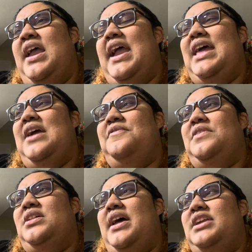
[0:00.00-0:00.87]
And I
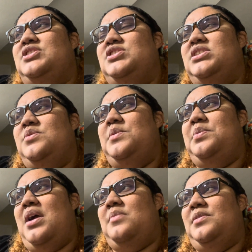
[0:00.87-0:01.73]
feel like she would
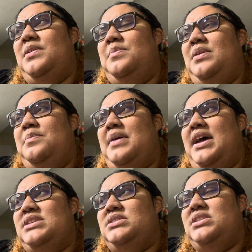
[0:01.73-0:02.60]
probably be
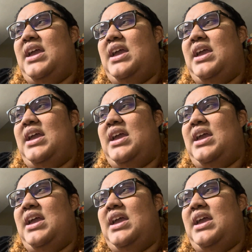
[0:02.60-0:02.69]
best